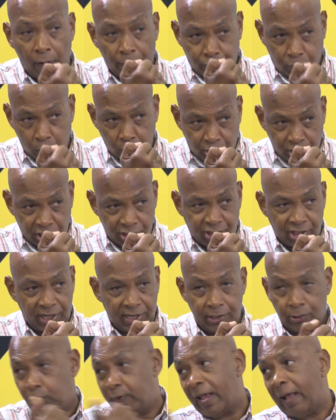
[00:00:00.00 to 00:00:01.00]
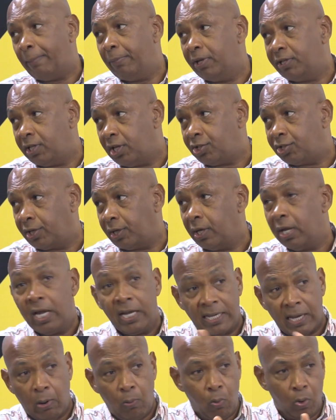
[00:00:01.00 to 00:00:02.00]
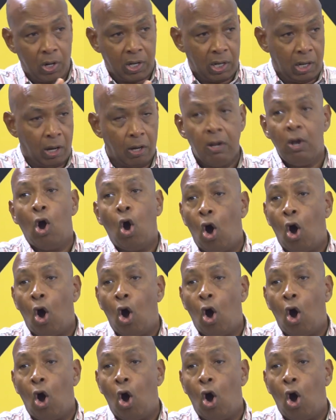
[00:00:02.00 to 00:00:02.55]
of social change, rehabilitation right. that will work along.